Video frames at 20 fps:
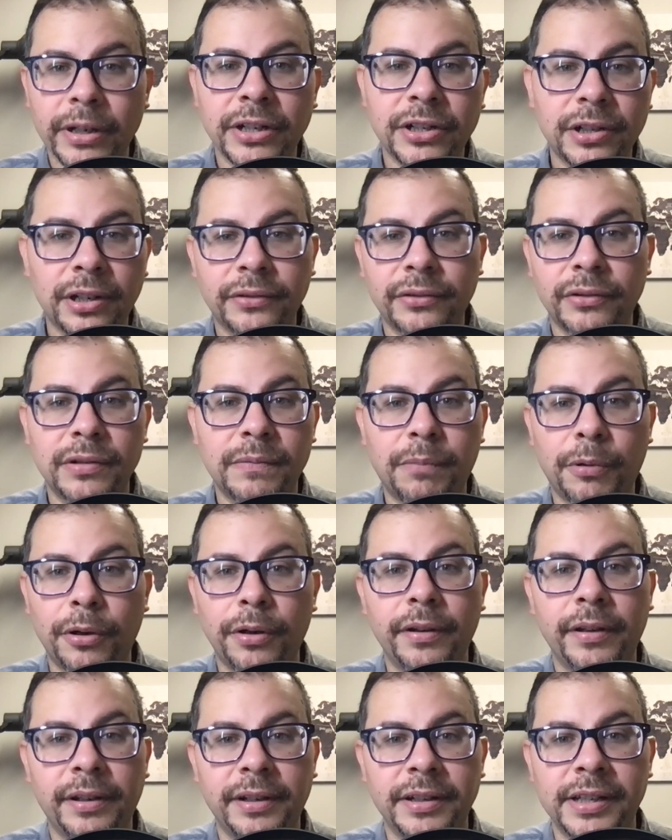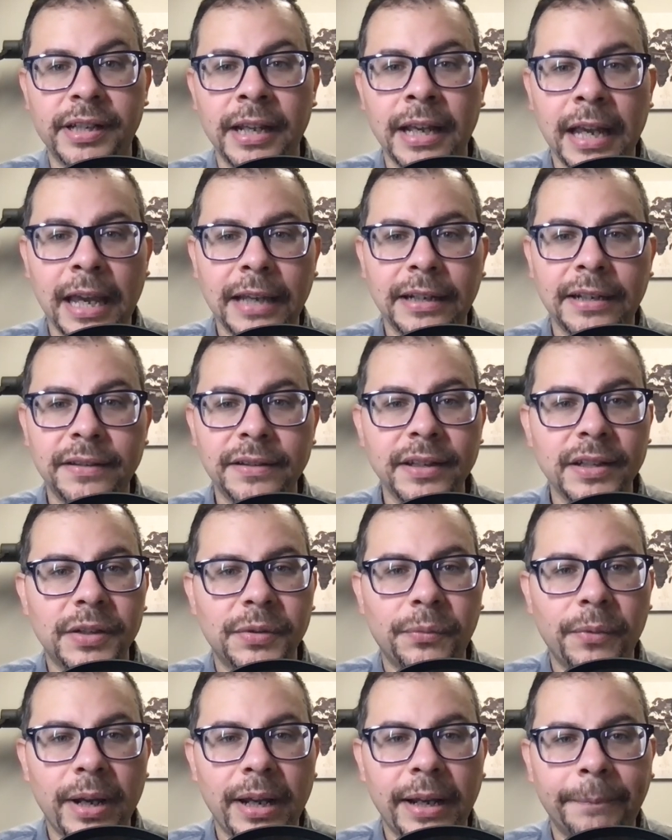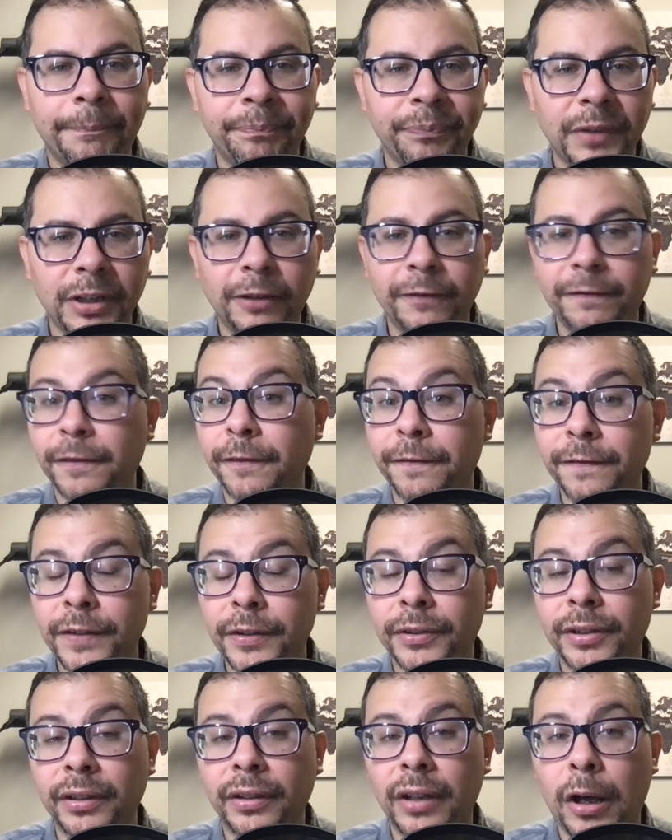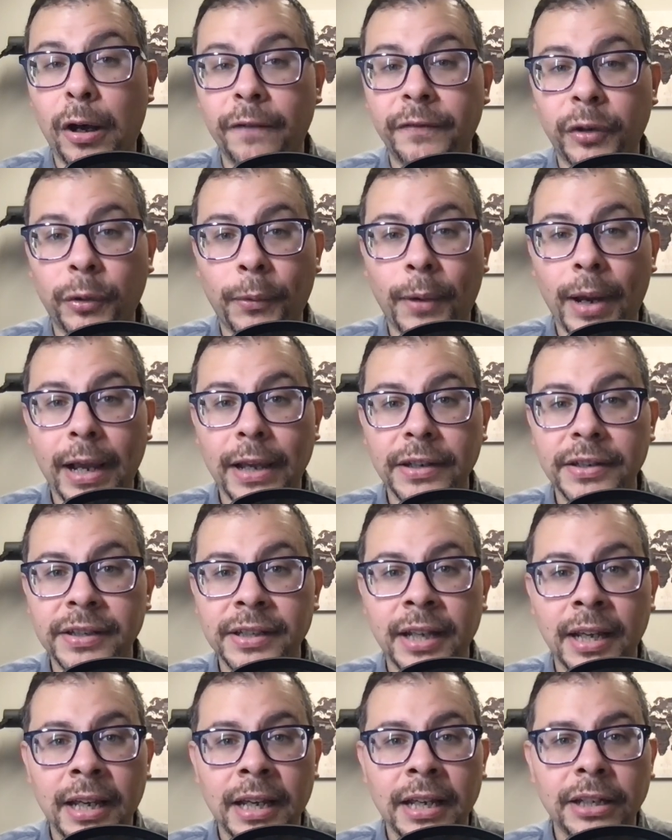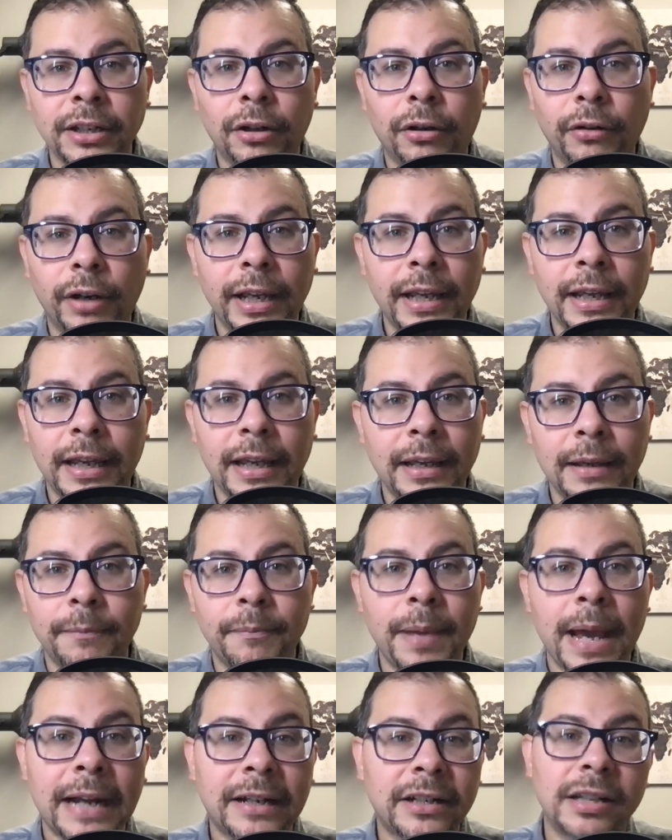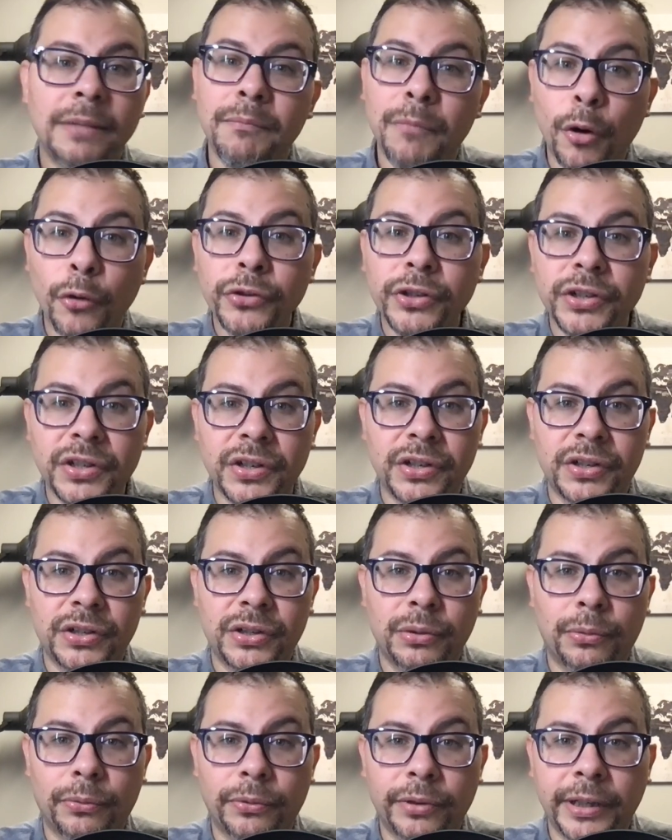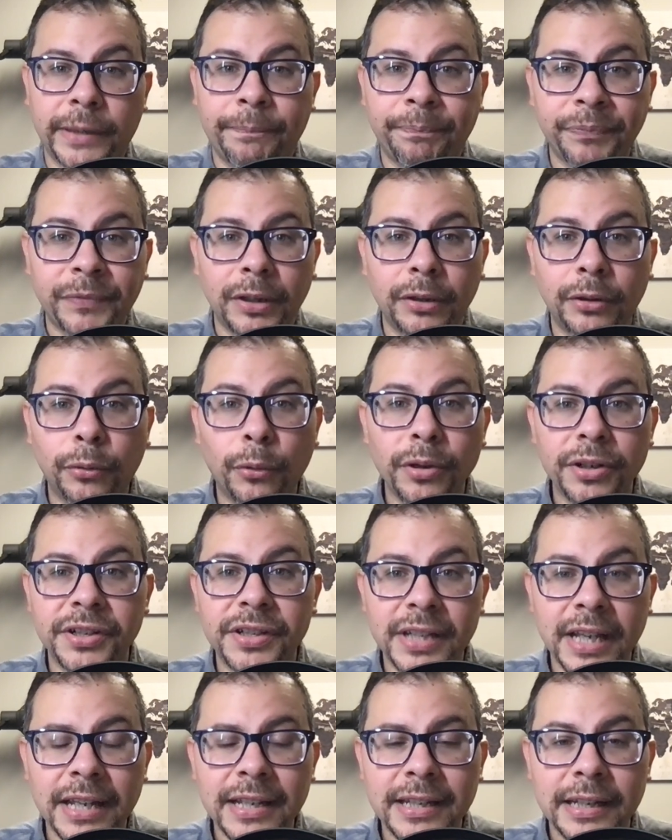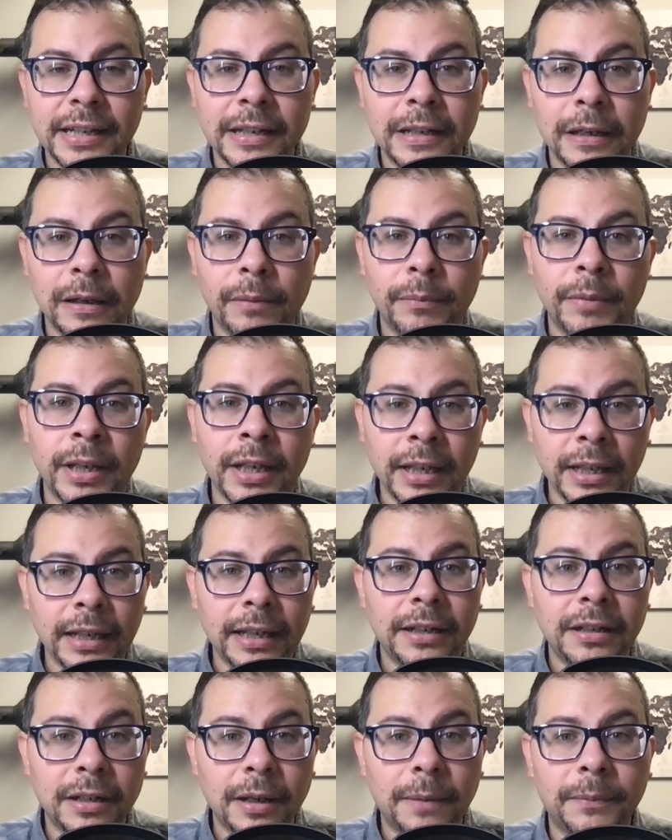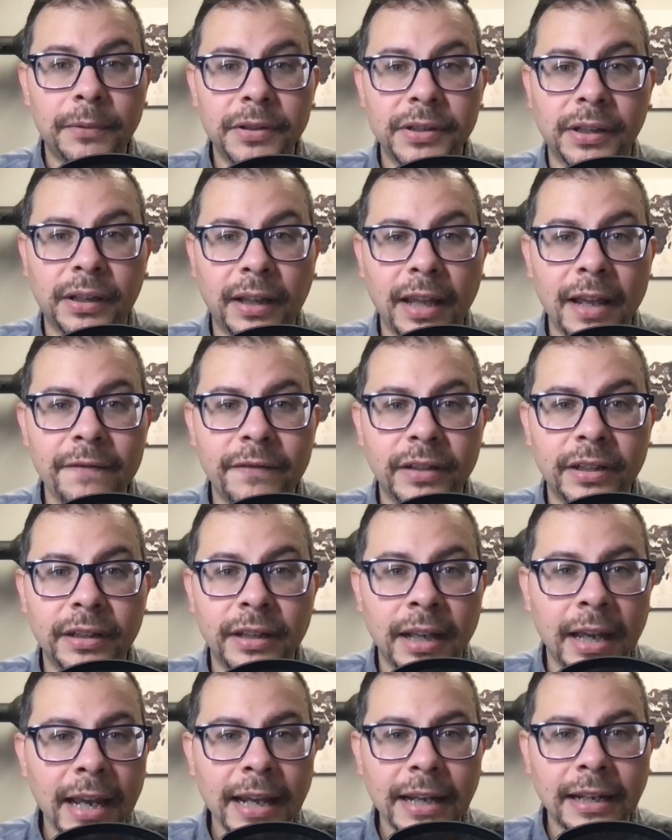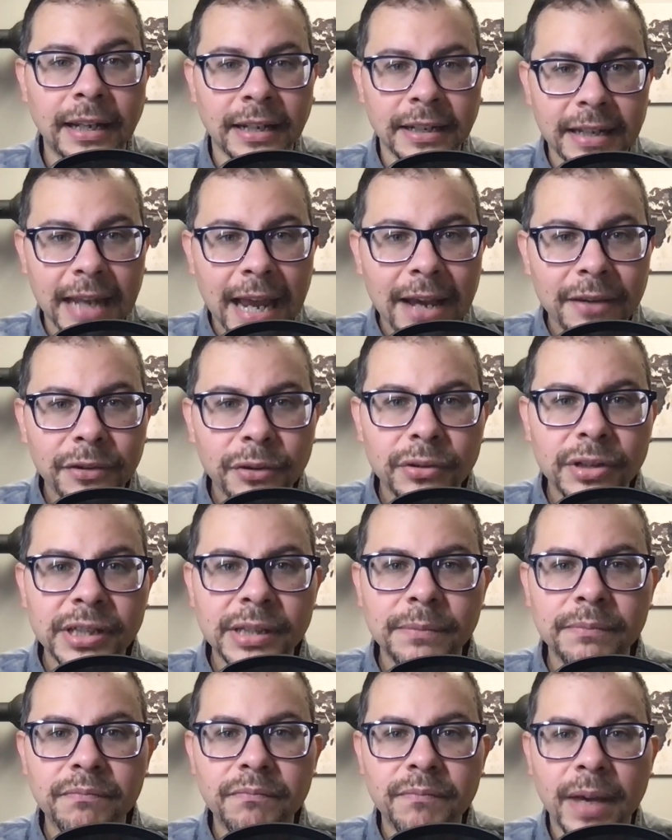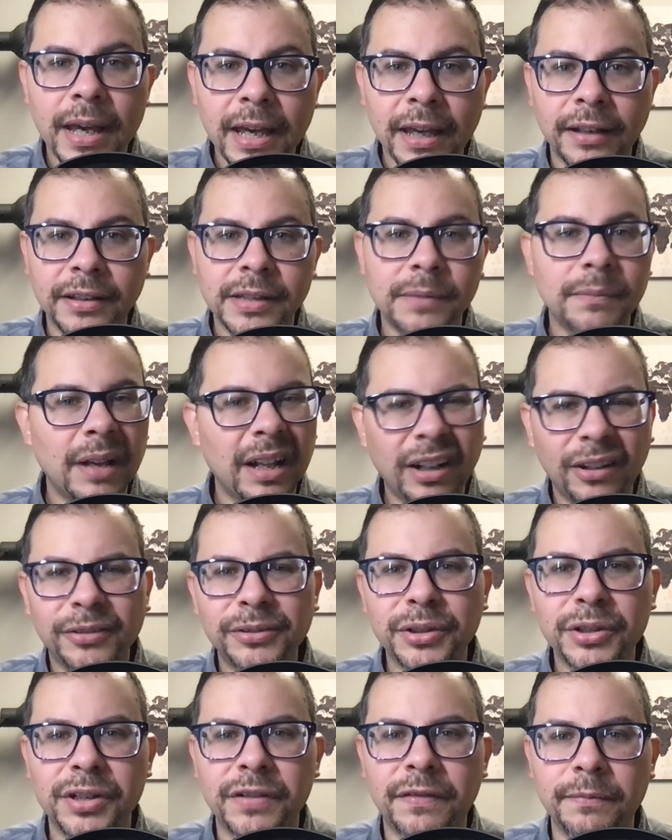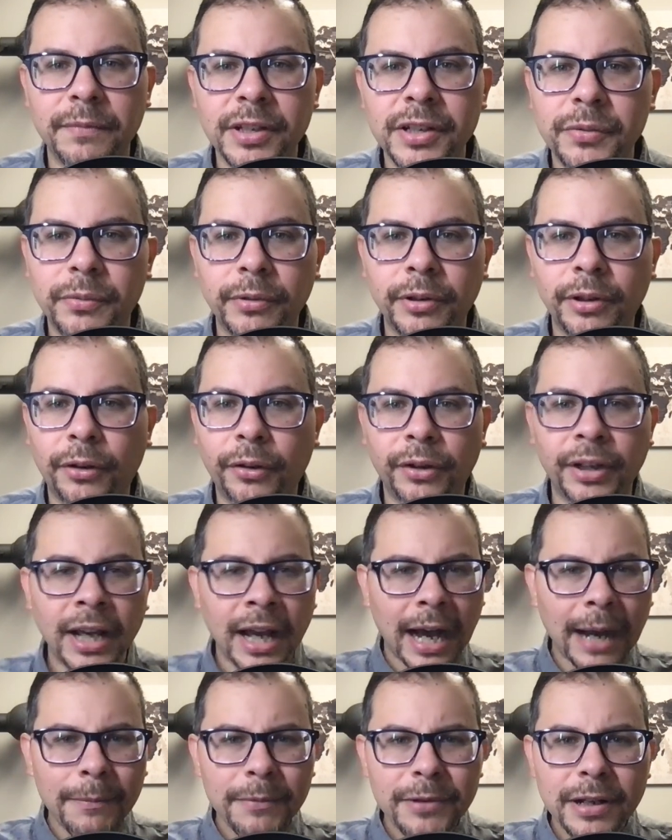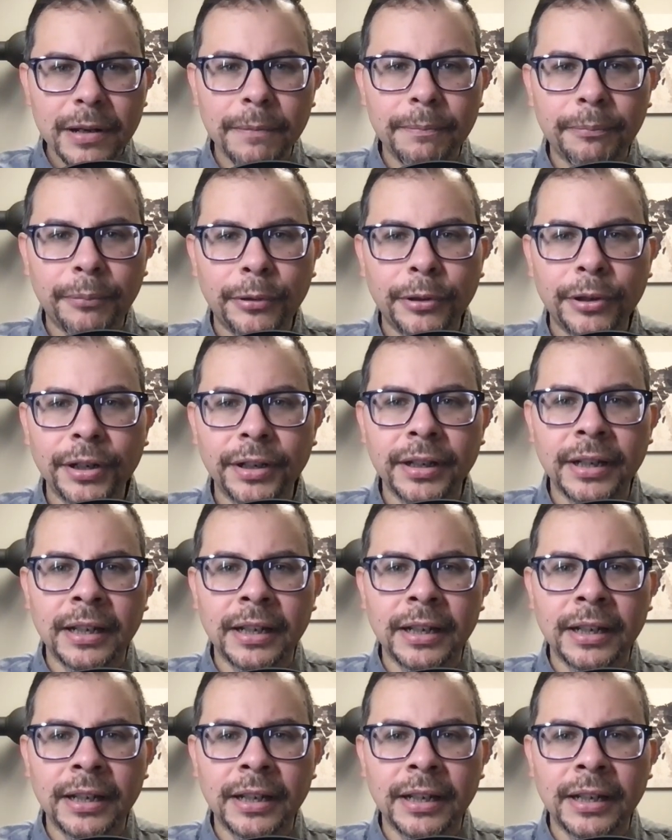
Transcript: each other's burdens, and in this way you'll fulfill the law of Christ. You know, it, it, back to Moses' story, the Lord said to him in Numbers 11, Hey, gather some men, some elders from Israel. I'm going to put